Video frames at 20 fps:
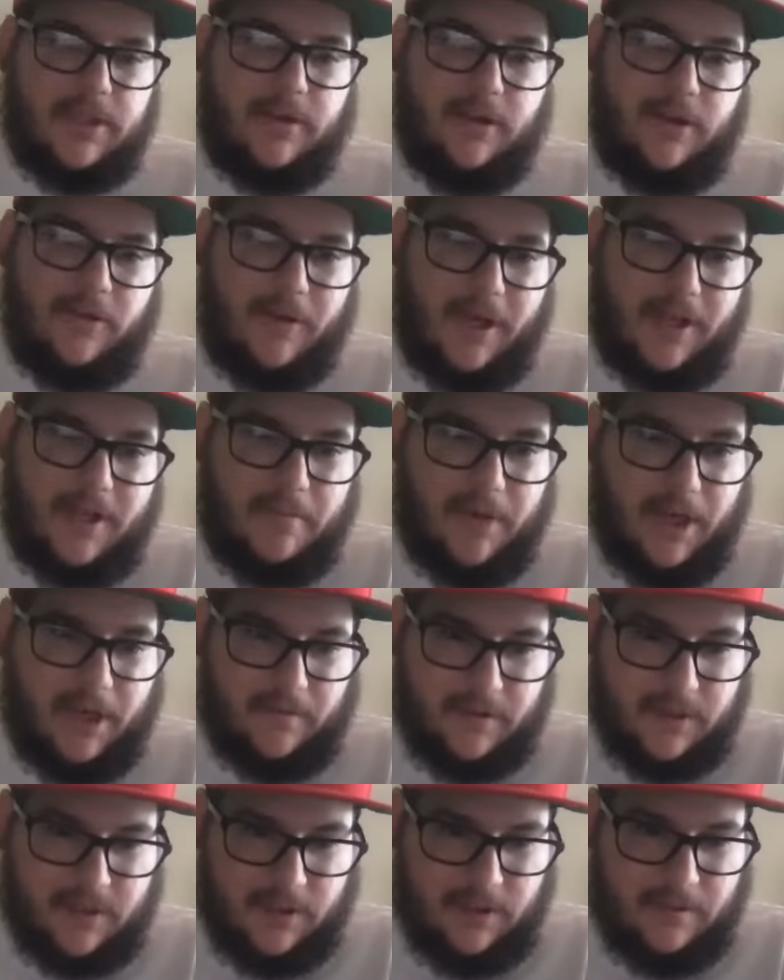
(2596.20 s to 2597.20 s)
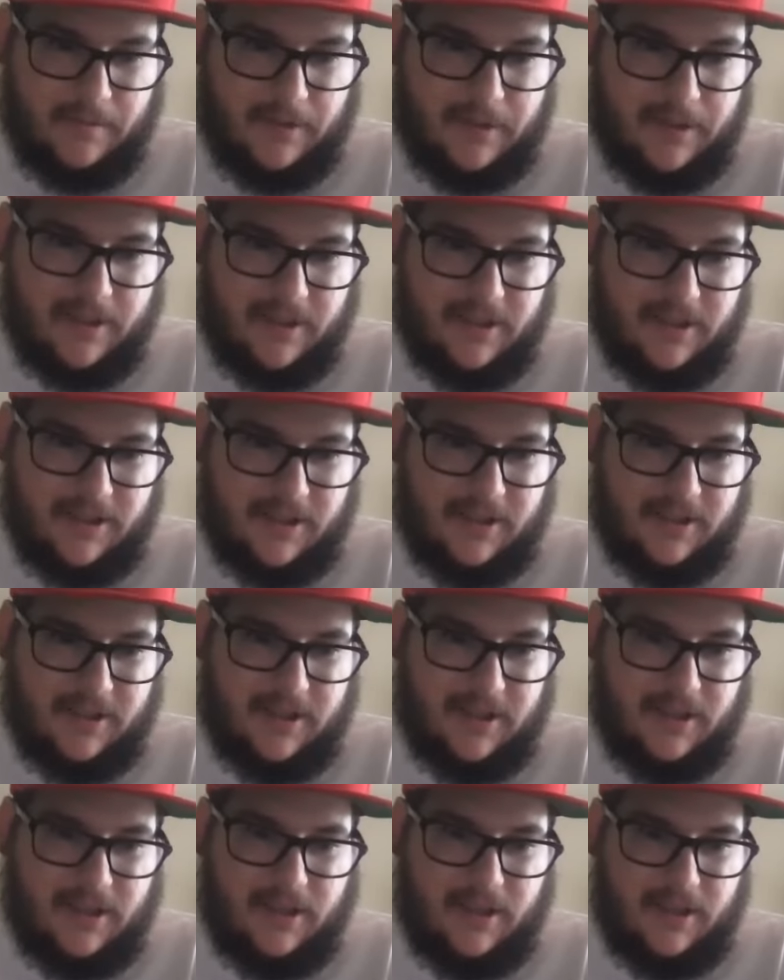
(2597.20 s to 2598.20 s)
went on the Breakfast Club and
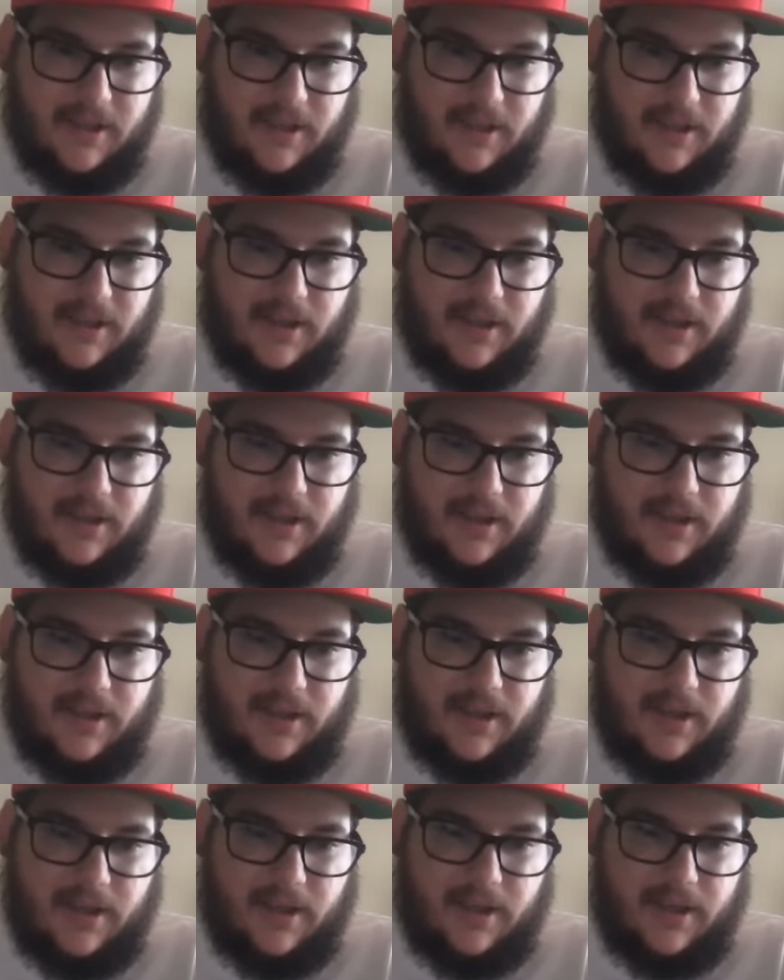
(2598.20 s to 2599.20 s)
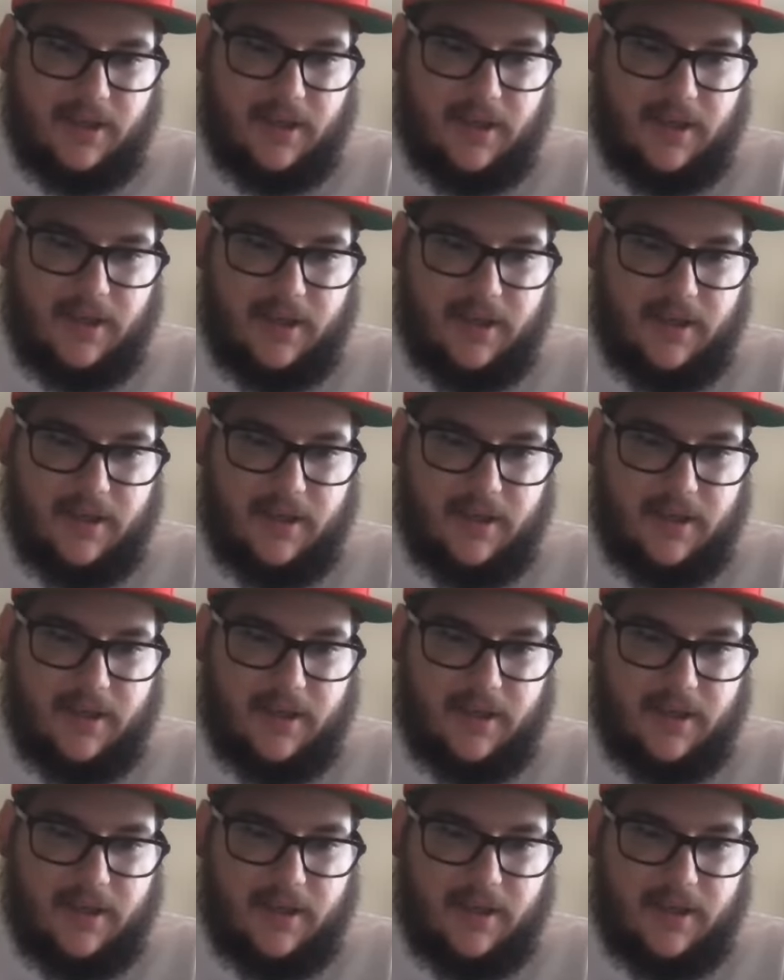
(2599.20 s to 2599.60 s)
had to